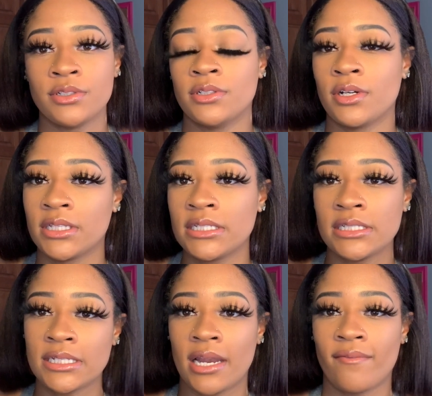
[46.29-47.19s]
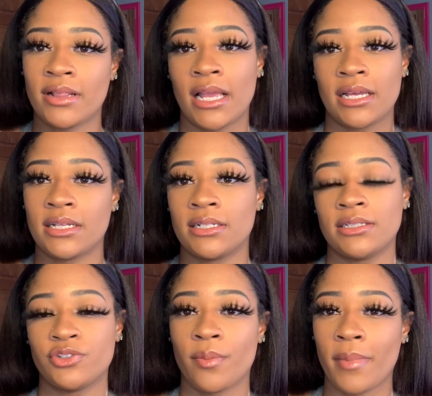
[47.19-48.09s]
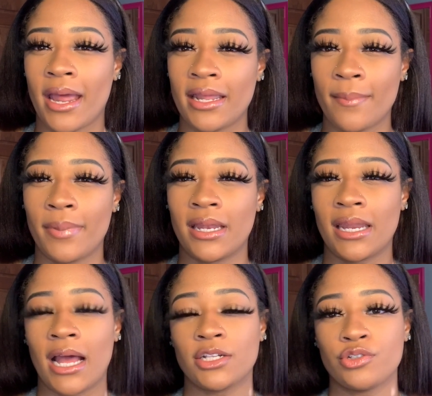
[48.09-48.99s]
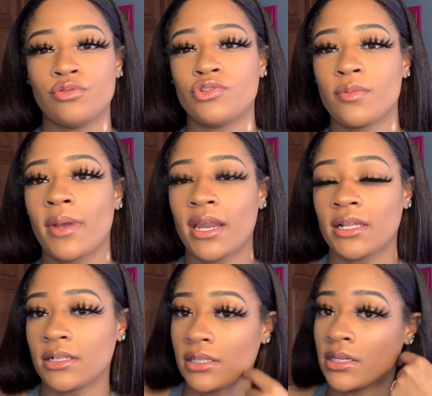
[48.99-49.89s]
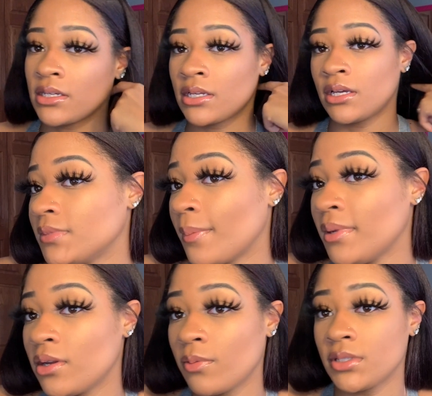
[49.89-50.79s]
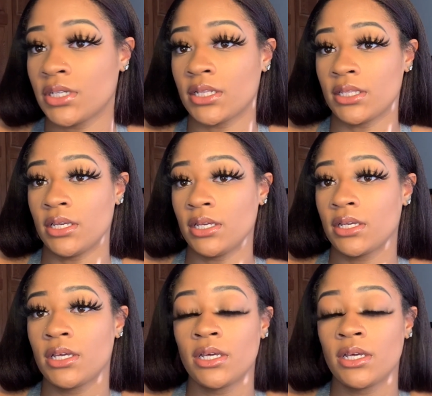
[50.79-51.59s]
You know, this is kind of like a dramatic but not too dramatic look. Let me know what y'all think.